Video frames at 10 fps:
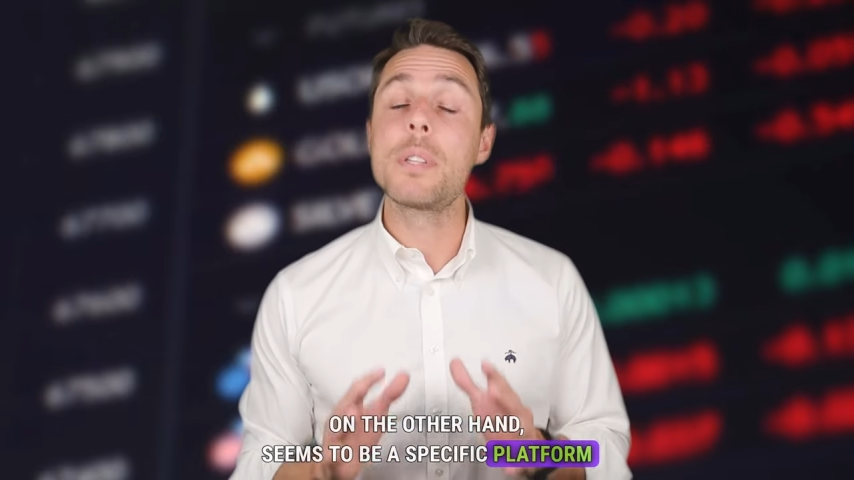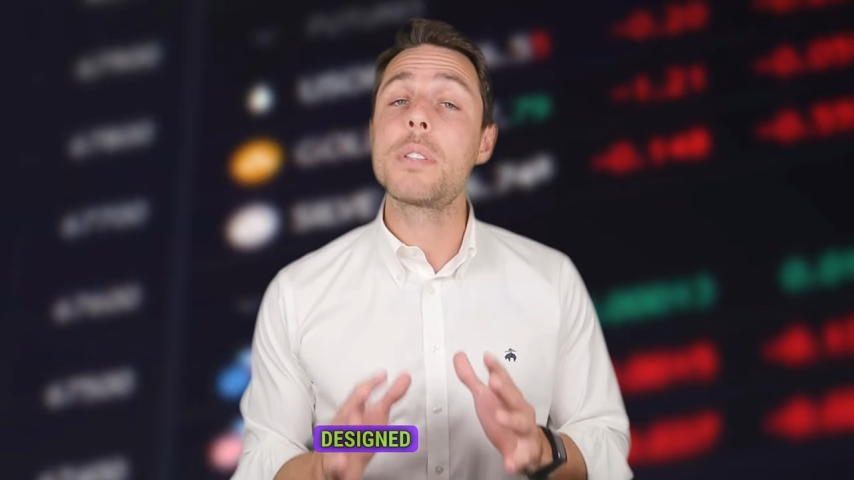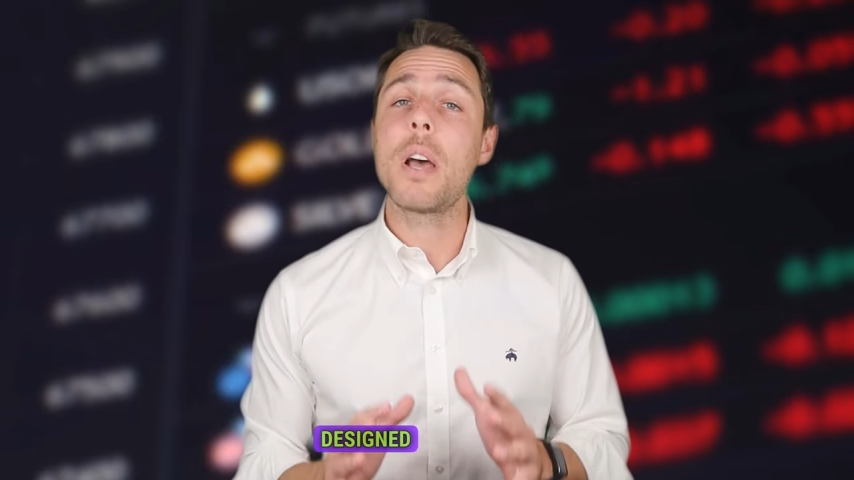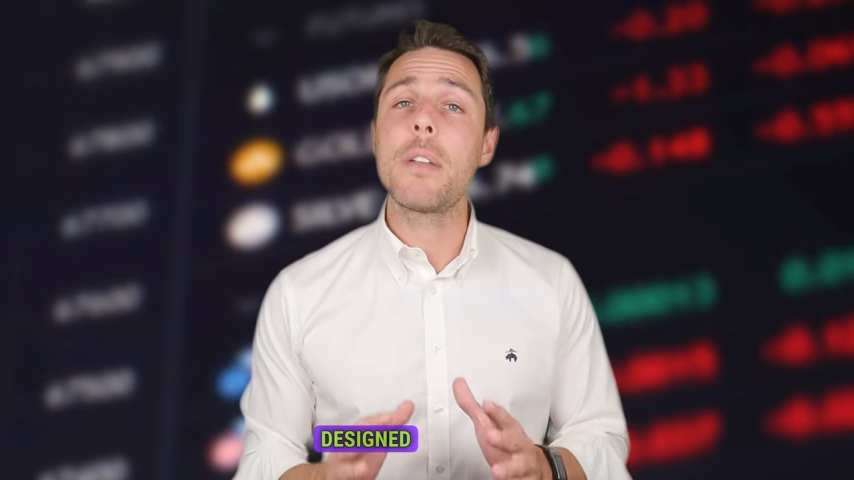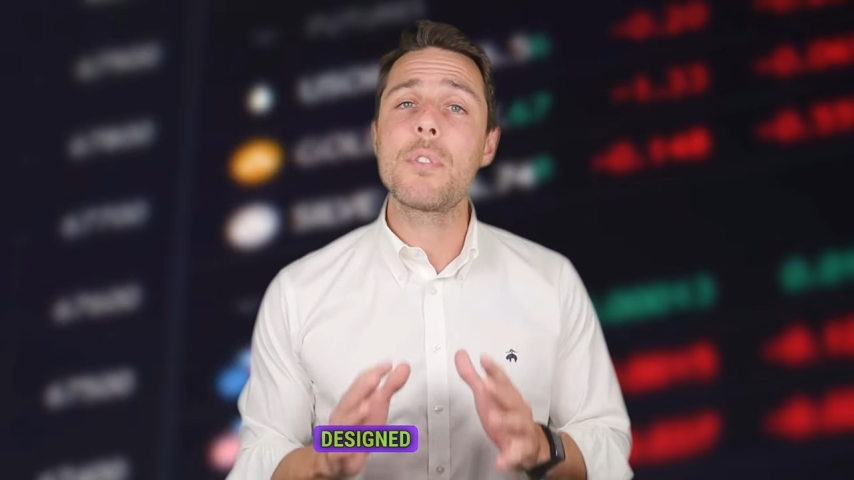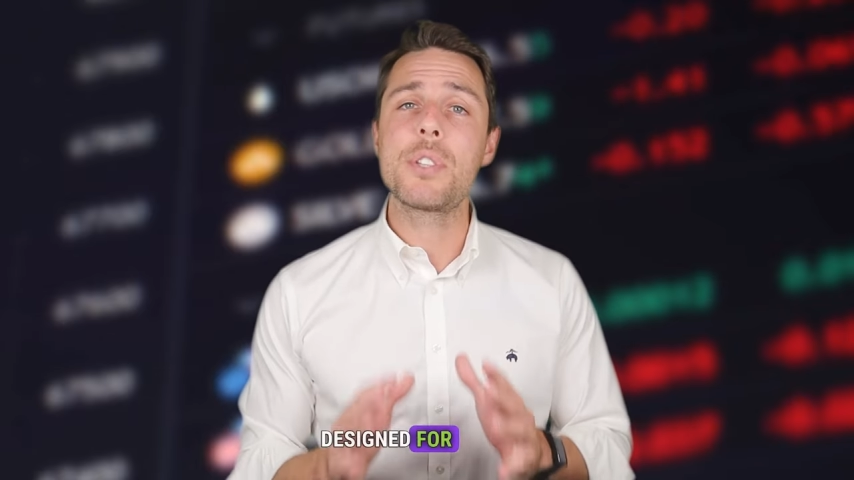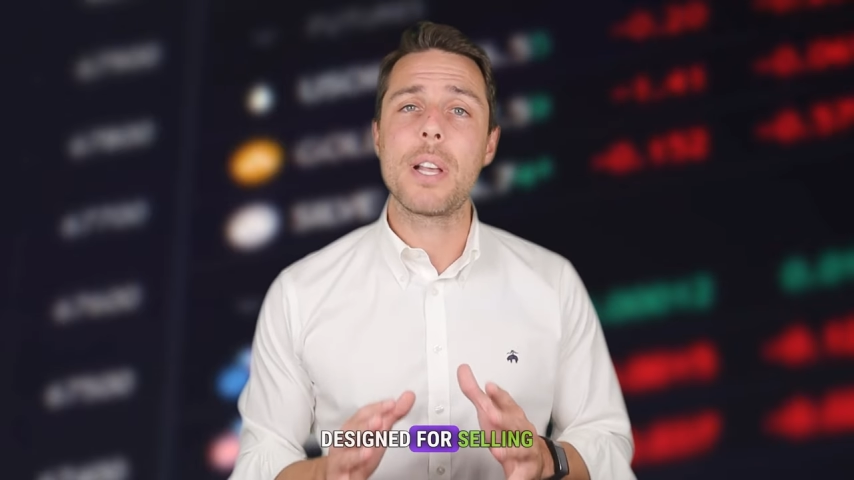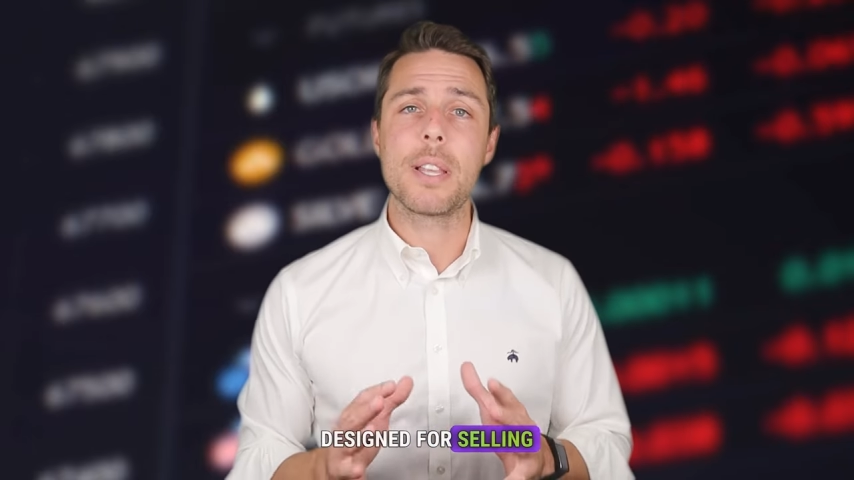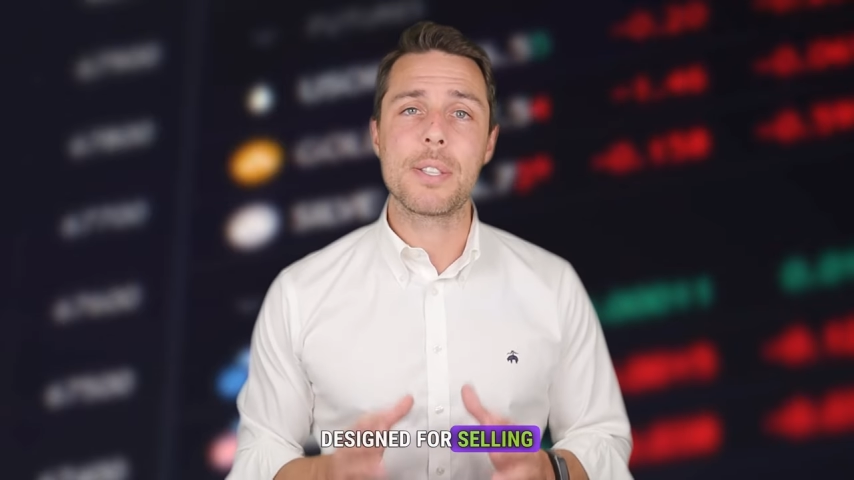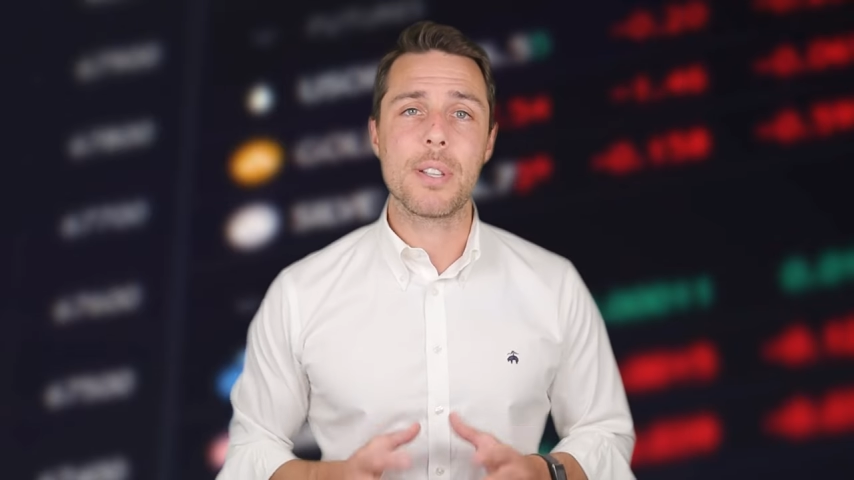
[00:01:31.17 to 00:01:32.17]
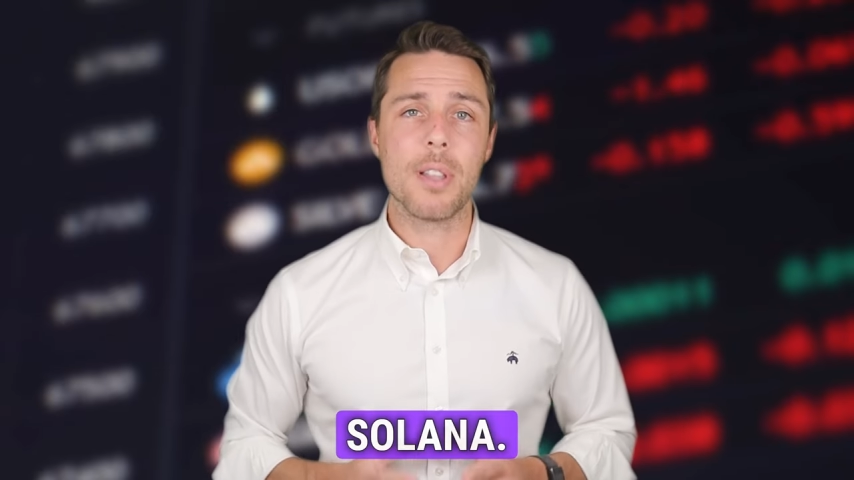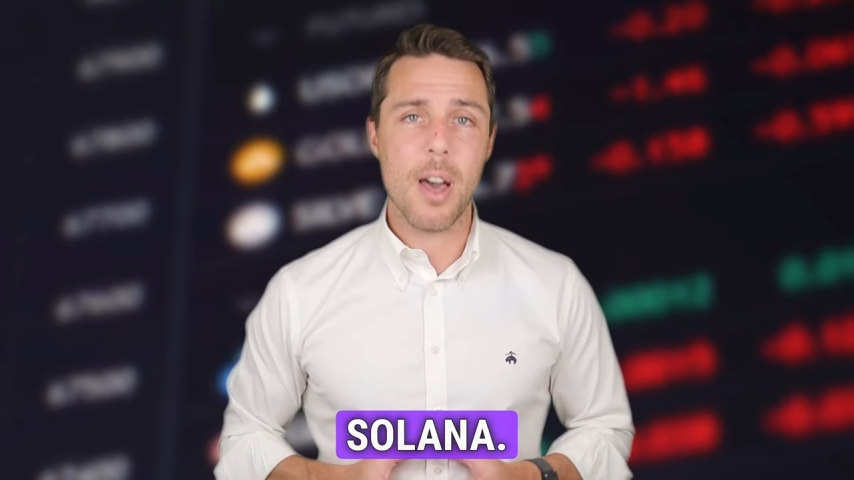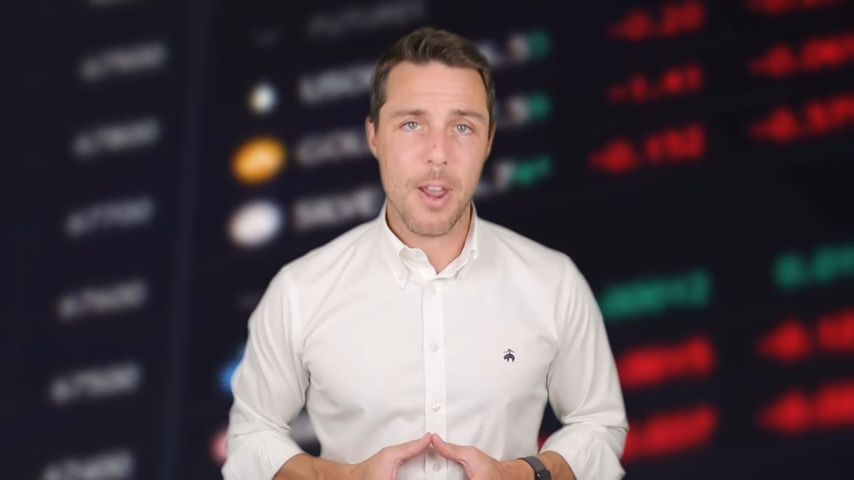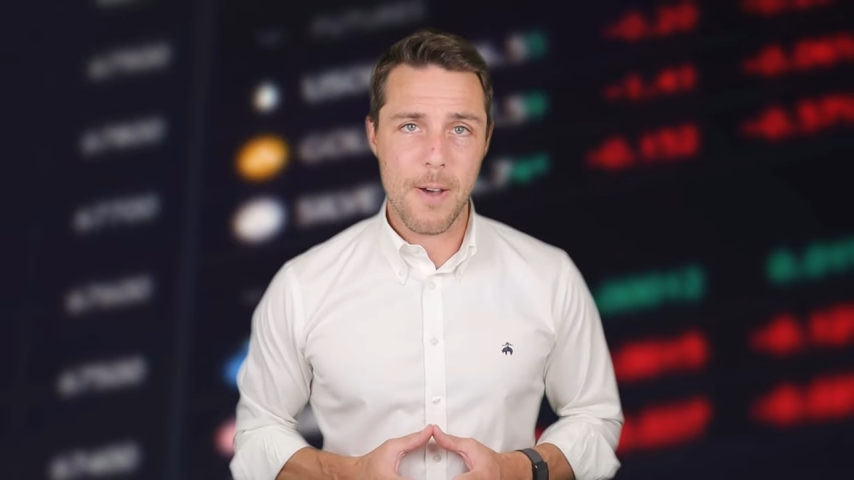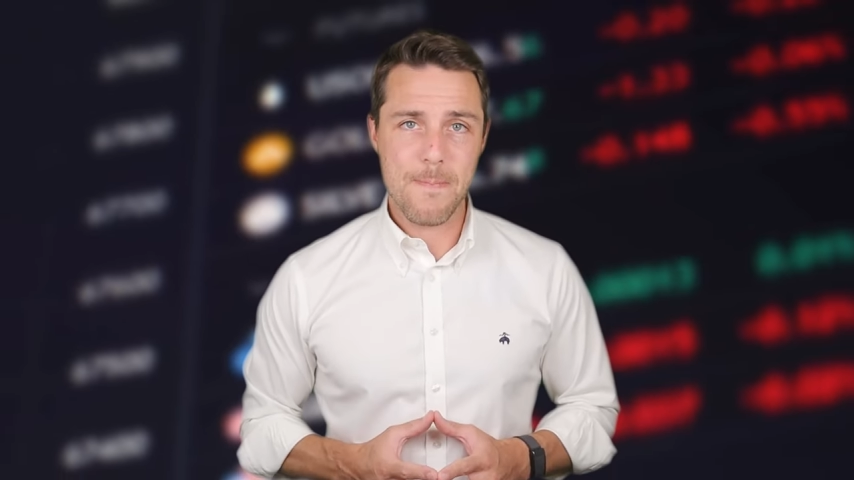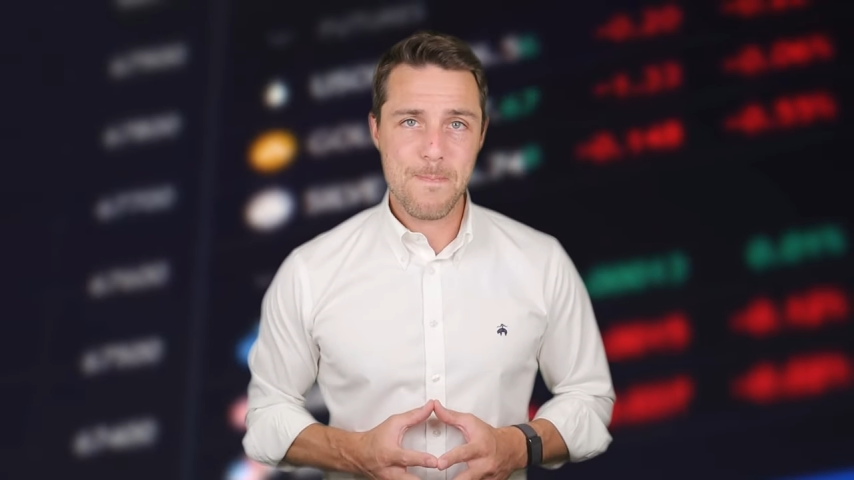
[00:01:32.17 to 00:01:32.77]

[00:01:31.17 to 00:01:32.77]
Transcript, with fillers: designed for selling Solana.